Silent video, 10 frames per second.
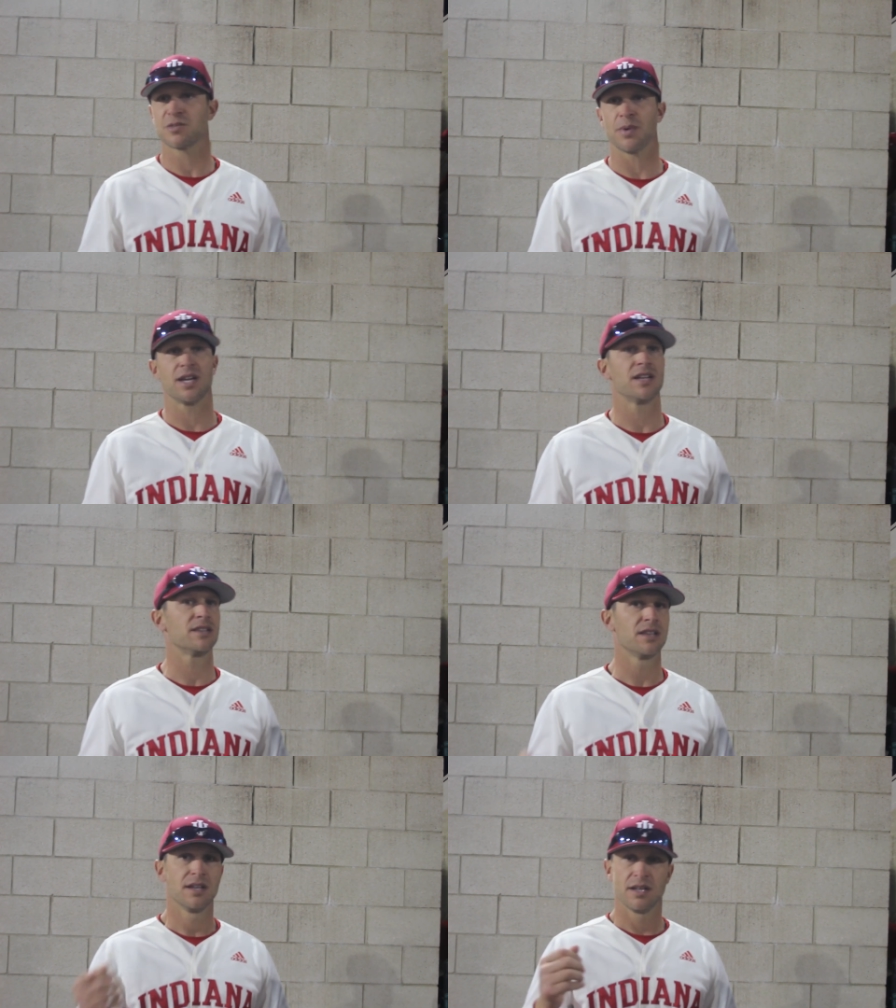
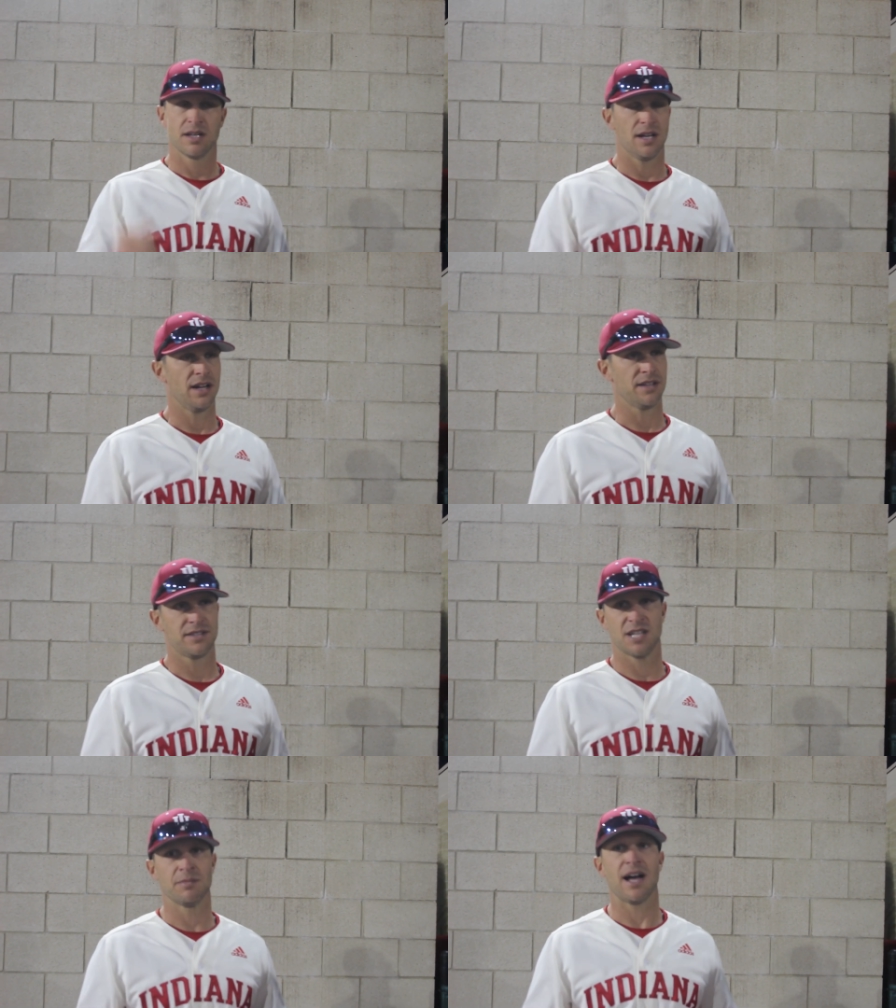spin,
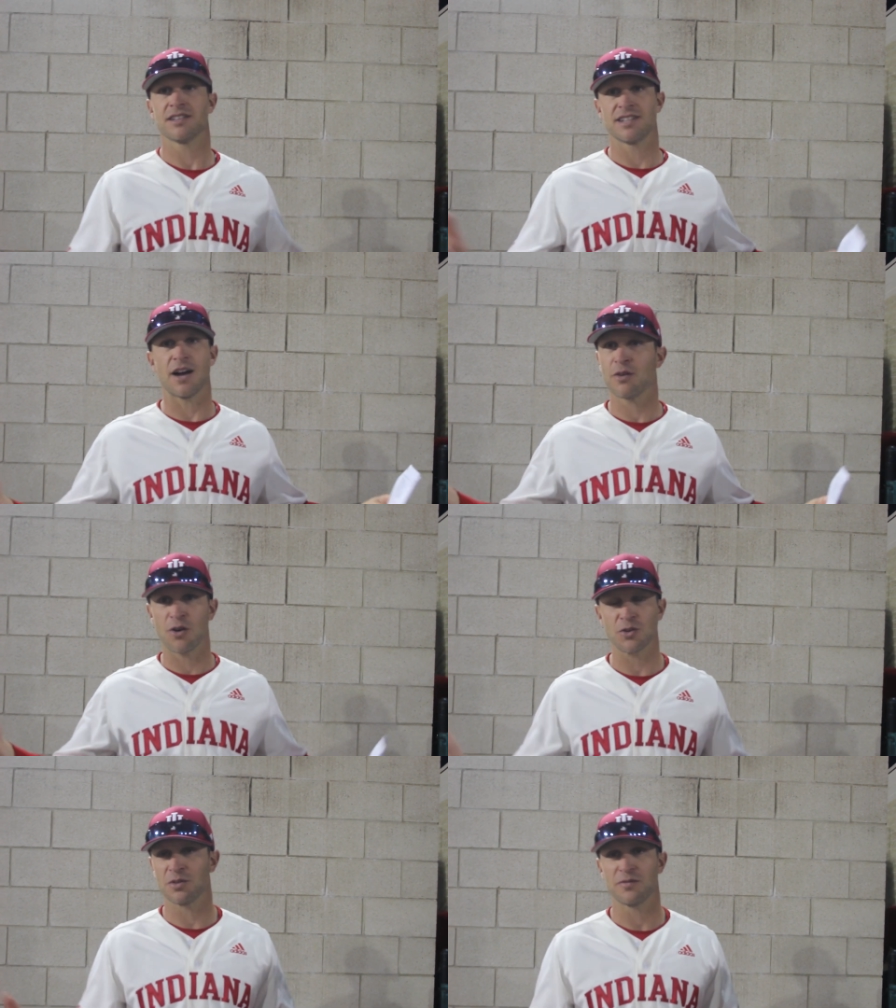10 miles an hour
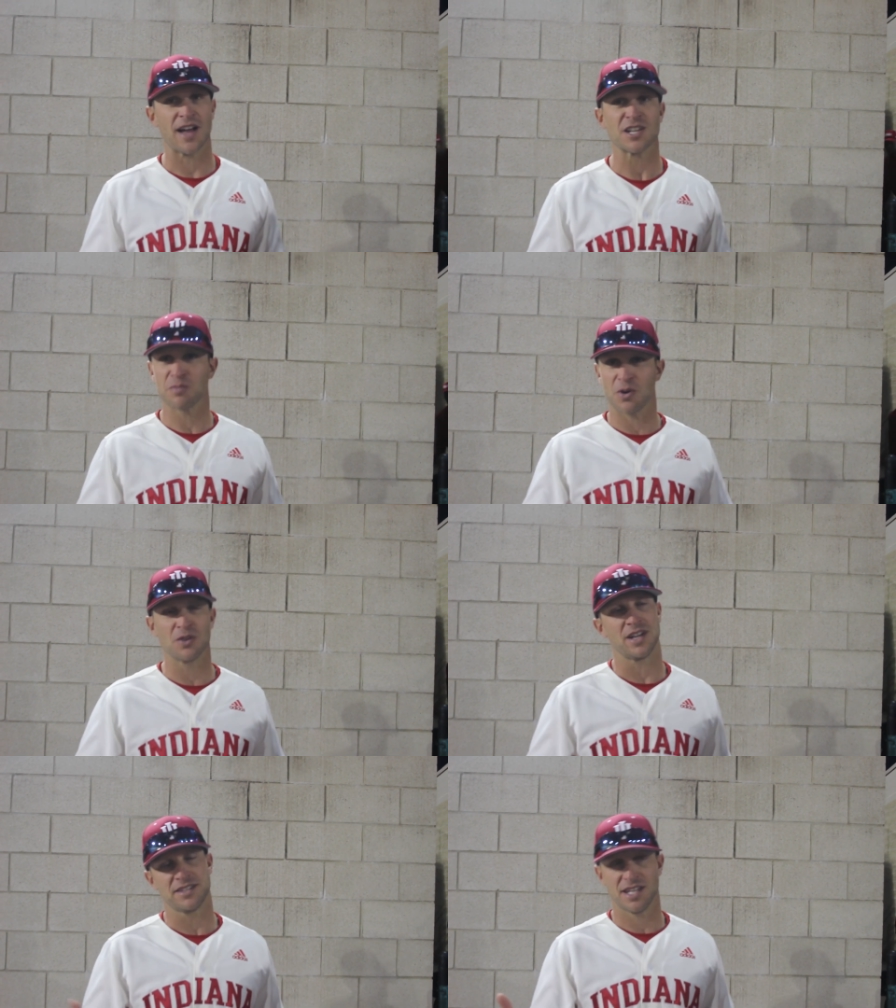harder on the
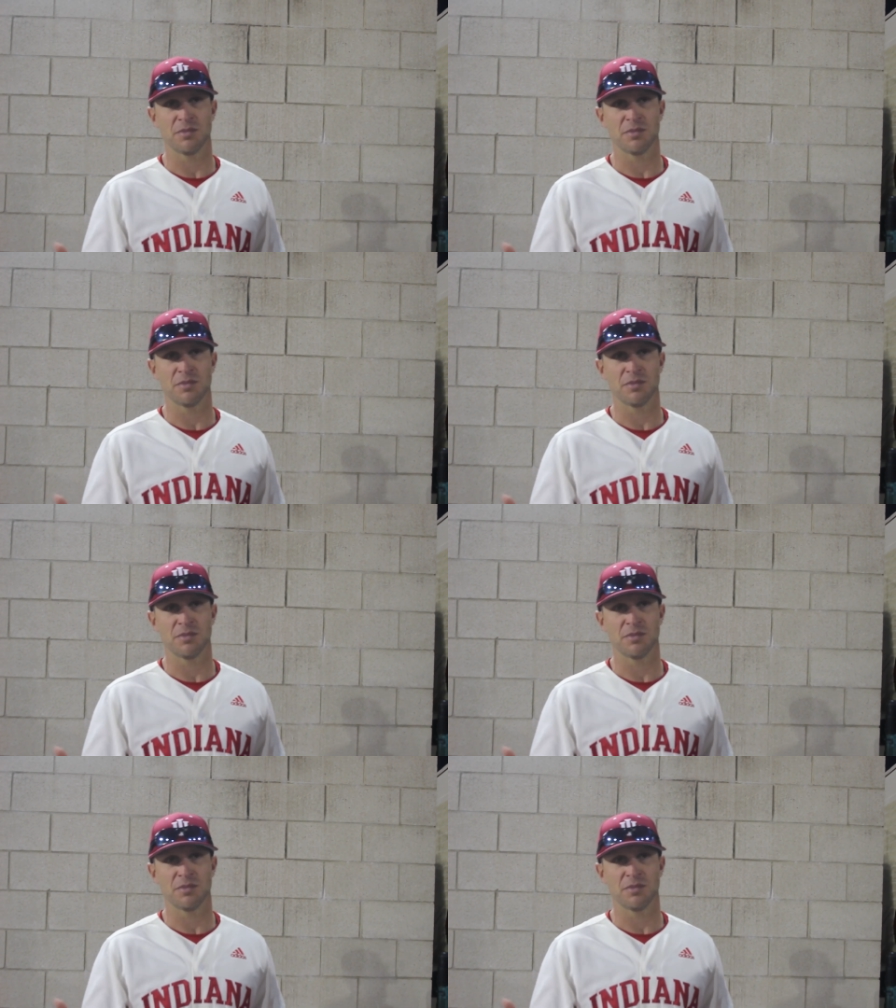fastball, not 10,